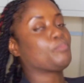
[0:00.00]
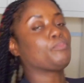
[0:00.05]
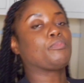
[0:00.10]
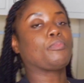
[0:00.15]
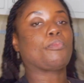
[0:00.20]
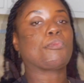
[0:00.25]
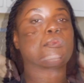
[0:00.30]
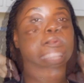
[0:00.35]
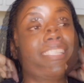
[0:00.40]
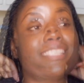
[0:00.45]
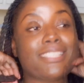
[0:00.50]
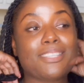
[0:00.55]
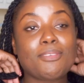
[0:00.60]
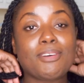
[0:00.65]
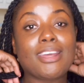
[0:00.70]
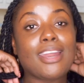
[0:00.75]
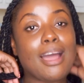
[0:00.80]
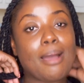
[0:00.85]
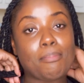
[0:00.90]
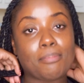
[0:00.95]
You'll see
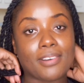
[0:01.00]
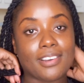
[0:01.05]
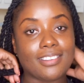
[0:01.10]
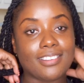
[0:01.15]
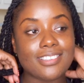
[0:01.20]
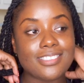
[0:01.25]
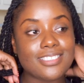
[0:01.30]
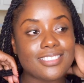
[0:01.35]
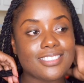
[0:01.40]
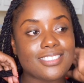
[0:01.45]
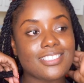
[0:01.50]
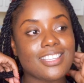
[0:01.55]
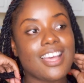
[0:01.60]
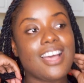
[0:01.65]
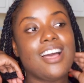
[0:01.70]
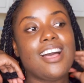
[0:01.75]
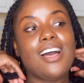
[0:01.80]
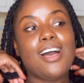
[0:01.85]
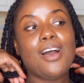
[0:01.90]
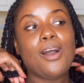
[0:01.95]
what happens
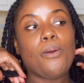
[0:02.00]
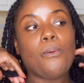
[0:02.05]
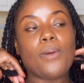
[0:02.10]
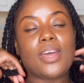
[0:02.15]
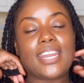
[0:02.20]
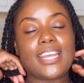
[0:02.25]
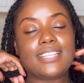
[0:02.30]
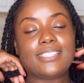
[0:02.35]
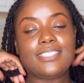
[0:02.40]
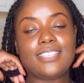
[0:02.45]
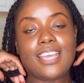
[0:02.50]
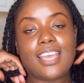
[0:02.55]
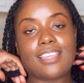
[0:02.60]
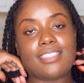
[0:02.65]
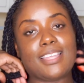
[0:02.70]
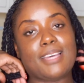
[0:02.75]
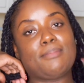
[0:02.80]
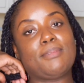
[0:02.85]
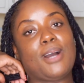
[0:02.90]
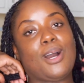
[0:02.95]
when I take
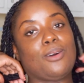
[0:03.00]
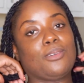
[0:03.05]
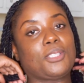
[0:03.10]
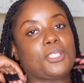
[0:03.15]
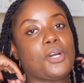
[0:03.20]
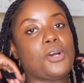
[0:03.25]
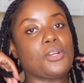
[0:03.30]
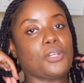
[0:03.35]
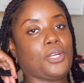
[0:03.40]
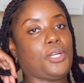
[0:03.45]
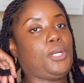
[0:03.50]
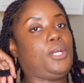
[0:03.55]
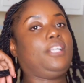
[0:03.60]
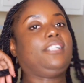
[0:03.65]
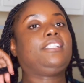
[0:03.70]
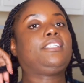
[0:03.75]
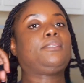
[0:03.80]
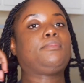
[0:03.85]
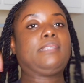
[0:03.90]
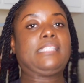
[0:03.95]
them out on
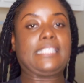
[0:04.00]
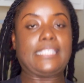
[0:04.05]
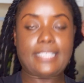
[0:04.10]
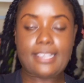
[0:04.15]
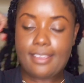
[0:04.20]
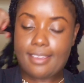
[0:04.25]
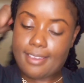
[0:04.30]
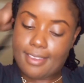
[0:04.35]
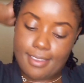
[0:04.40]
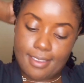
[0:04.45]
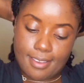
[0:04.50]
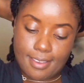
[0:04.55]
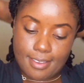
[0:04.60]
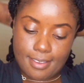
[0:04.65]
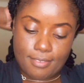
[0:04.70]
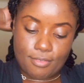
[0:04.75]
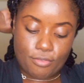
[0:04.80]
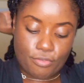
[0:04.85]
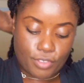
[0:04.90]
Christmas Eve.